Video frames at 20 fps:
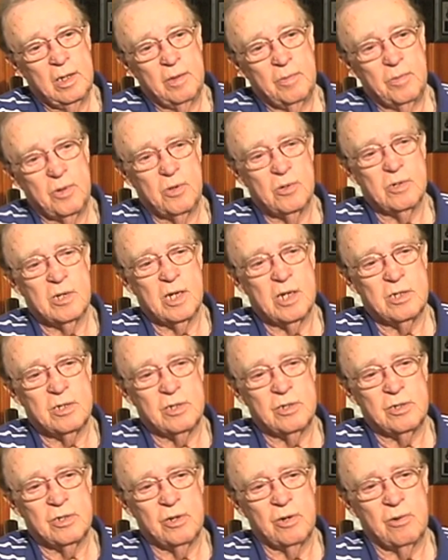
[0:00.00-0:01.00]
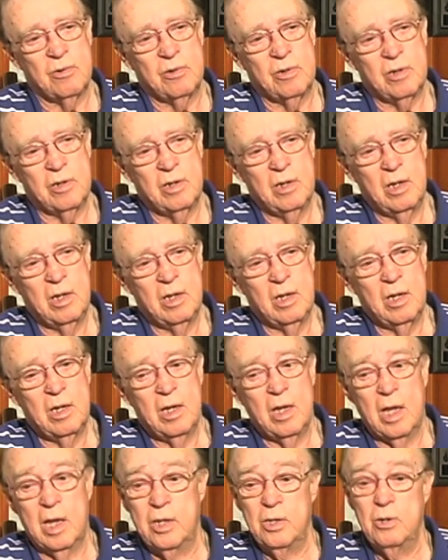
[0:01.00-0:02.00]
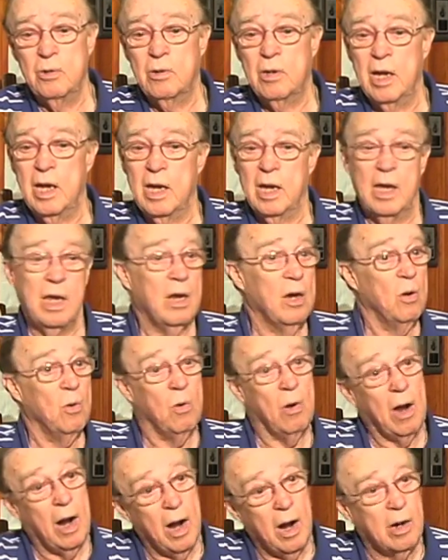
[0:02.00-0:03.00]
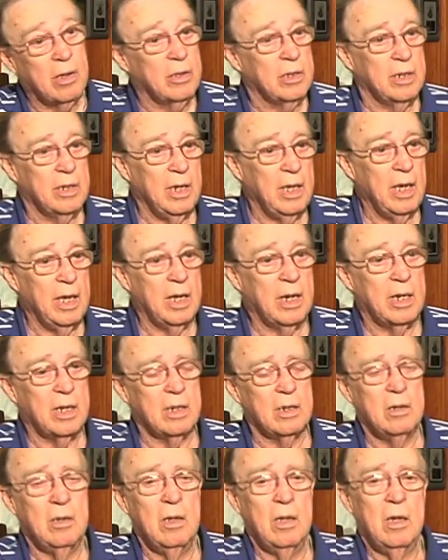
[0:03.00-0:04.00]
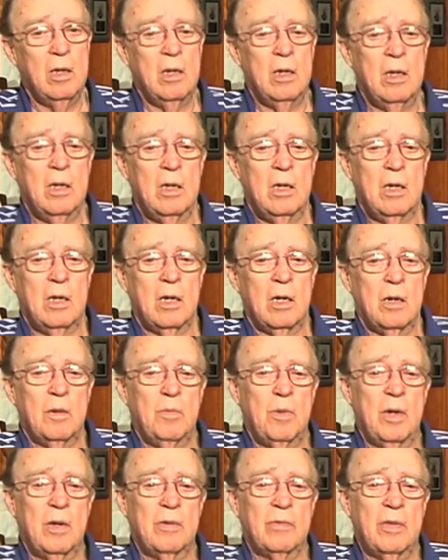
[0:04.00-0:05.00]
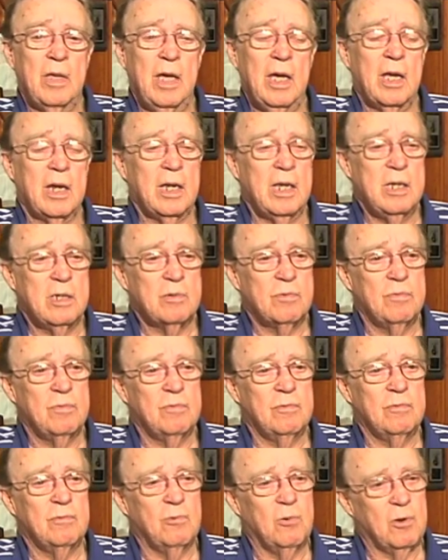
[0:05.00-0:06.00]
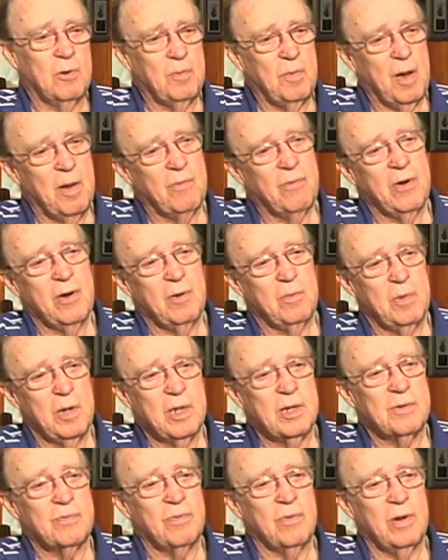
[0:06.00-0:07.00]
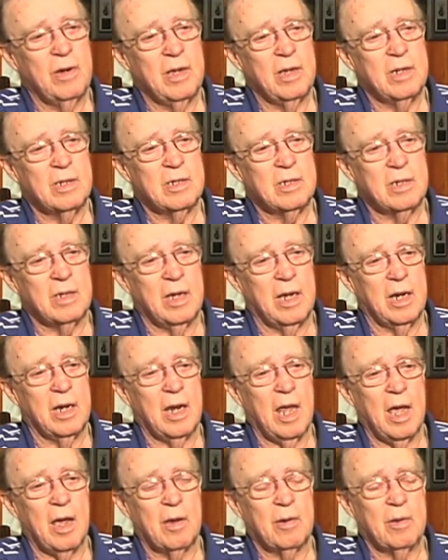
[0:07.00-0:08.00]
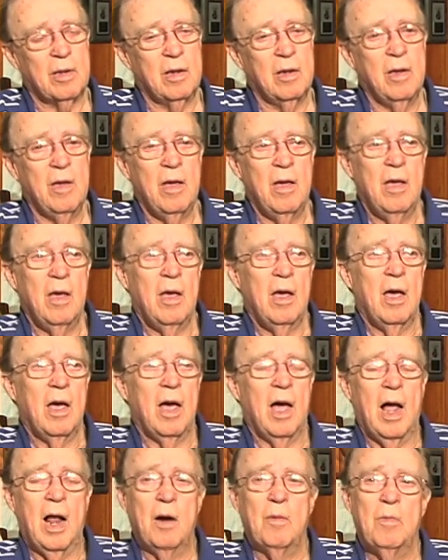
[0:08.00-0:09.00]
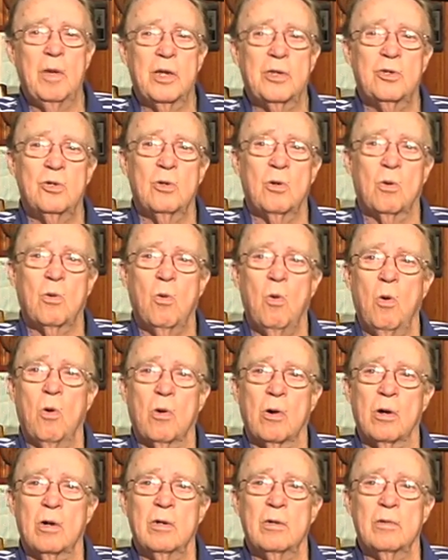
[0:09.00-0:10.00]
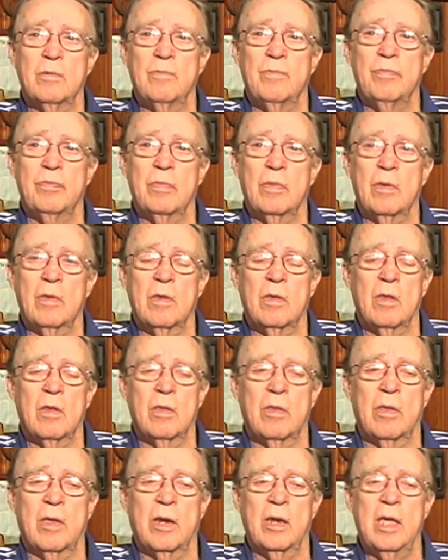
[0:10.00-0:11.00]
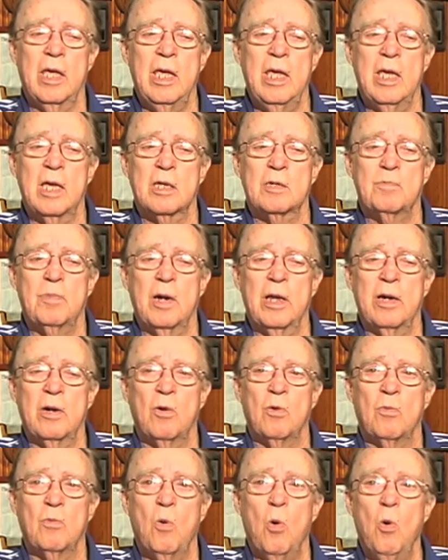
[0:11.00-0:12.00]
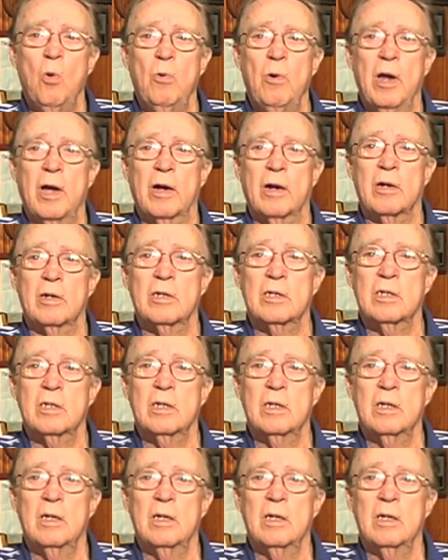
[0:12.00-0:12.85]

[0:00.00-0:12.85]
Musicians Union. And you can't get no higher than that. And above that, he's one of my very best friends. And I'll bet you a quarter that he has played on more records